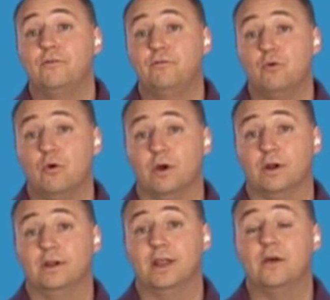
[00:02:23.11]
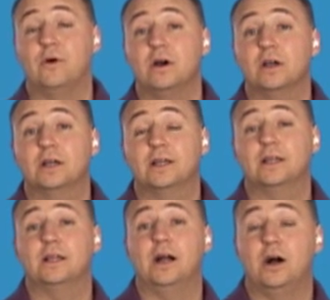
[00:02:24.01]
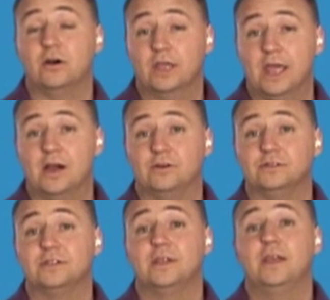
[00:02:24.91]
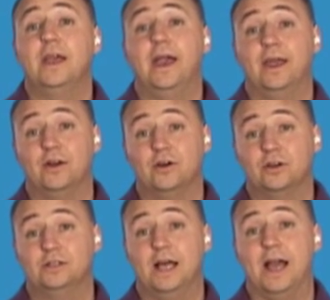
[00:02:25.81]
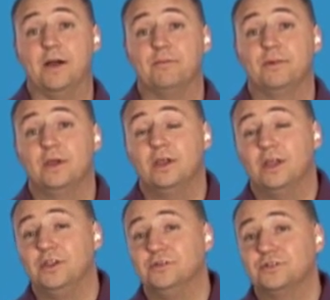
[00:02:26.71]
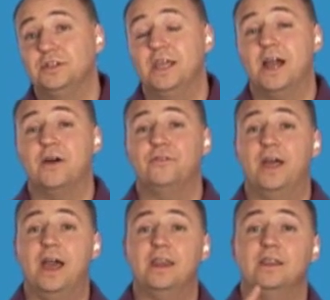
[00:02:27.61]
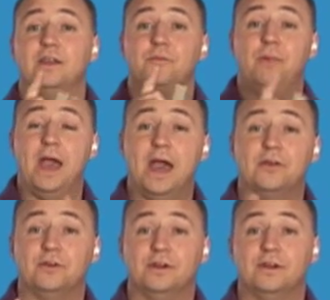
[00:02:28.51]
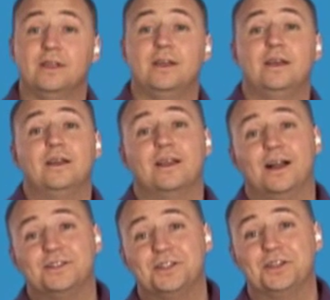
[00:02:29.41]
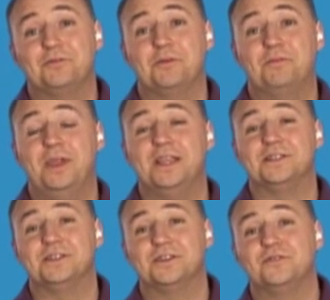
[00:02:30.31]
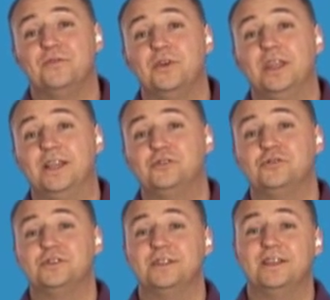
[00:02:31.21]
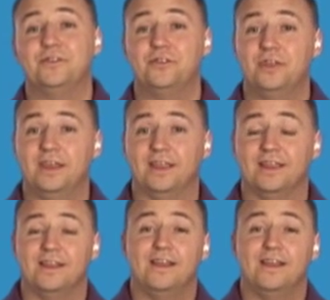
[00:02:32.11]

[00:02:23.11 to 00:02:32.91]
4. Now I'll count and I'll clap. And you'll see how that pattern constantly repeats. It does a very interesting thing.